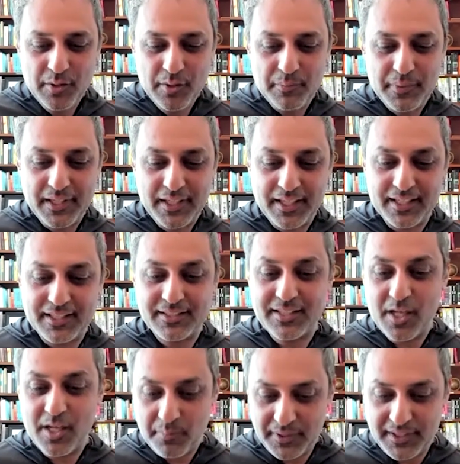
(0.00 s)
because
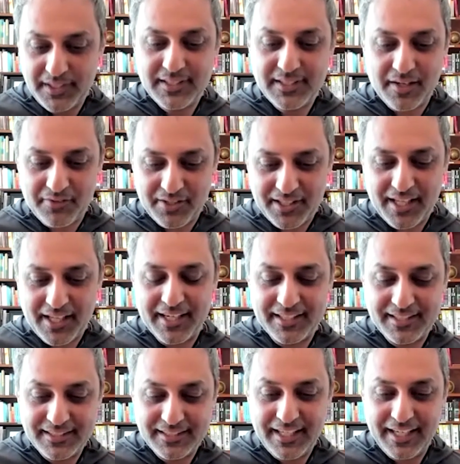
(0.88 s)
companies have a lot
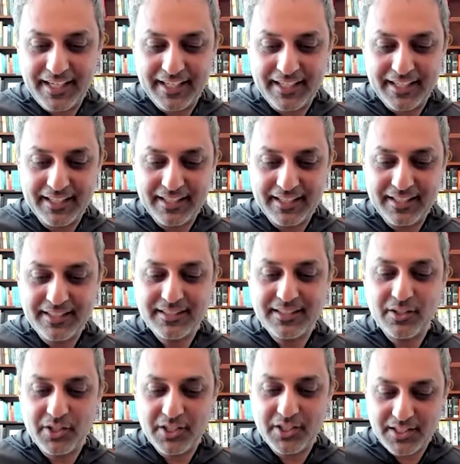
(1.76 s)
at stake. It's
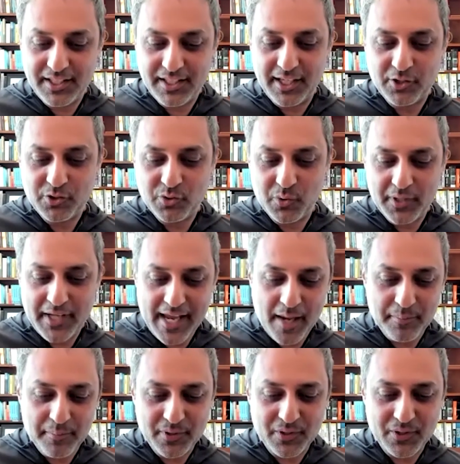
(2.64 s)
their intellectual
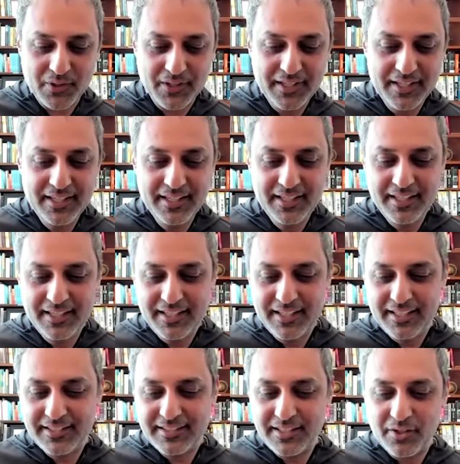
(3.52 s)
capital,
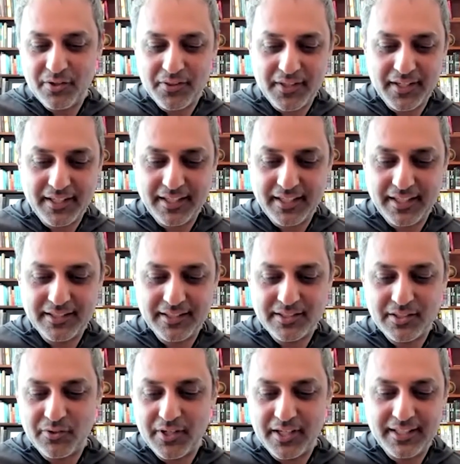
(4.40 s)
it's their thinking, it's
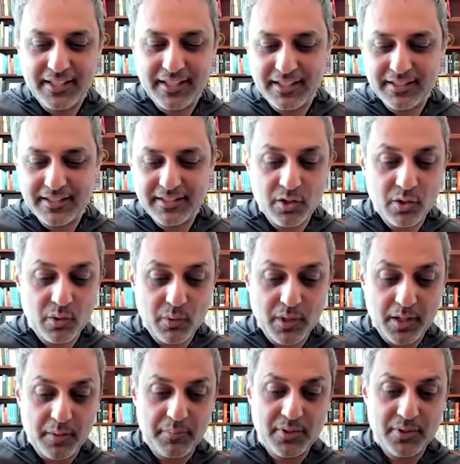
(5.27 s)
their ideas. They're going to
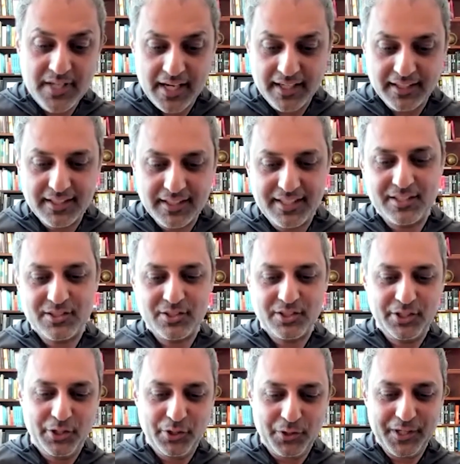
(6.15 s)
want to protect it and
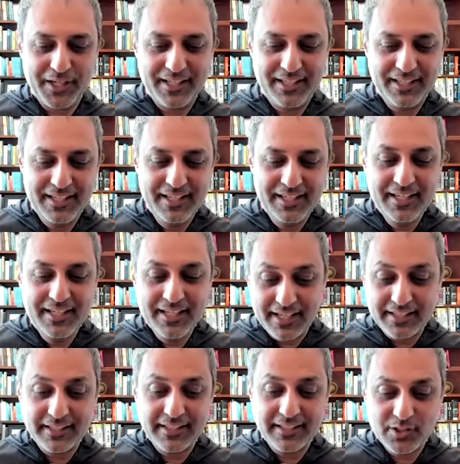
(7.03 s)
secure it.
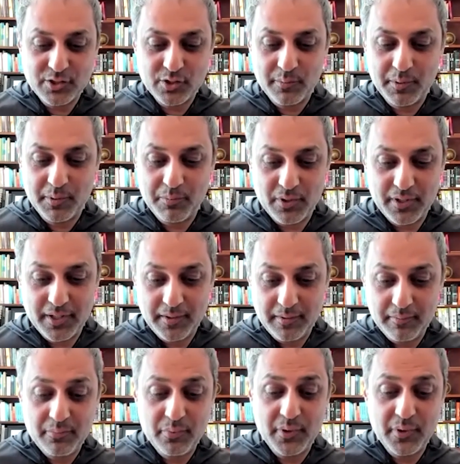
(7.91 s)
I think that's going to
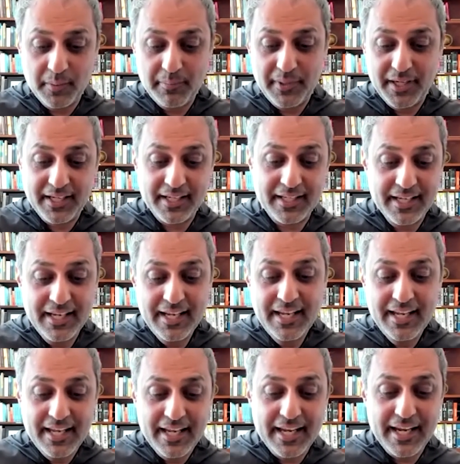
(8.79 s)
be pretty big. And
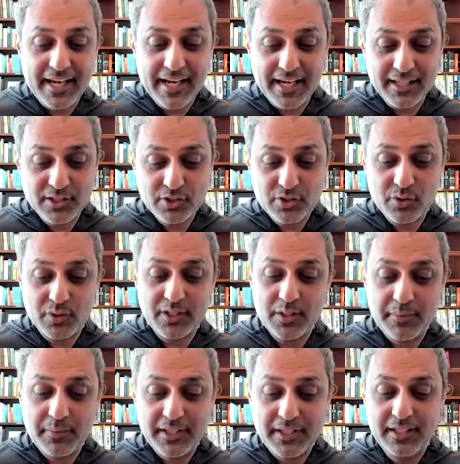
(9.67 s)
AI is going
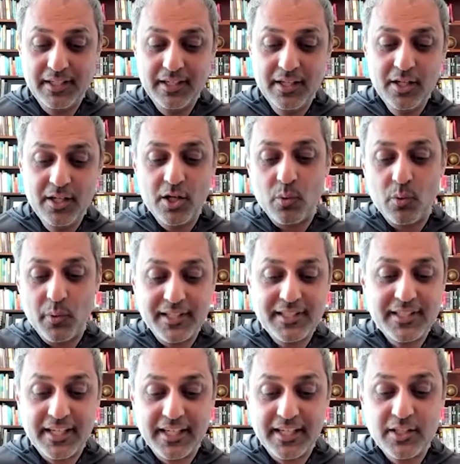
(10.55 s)
to be a way
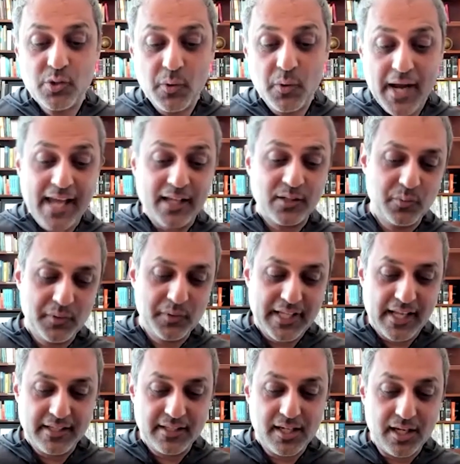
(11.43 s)
to interact with
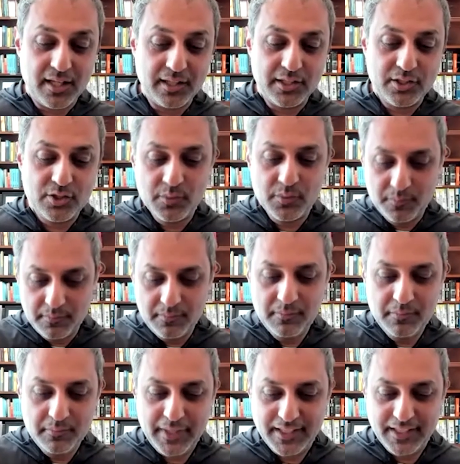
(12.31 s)
that knowledge,
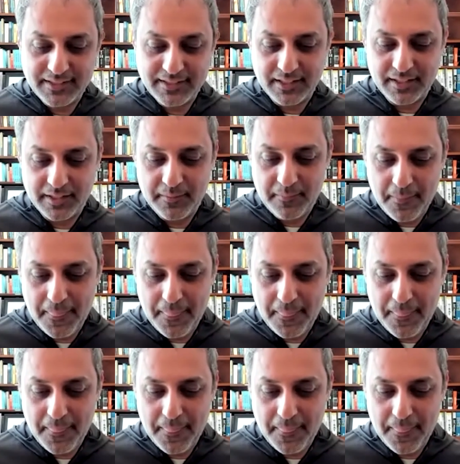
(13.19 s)
basically.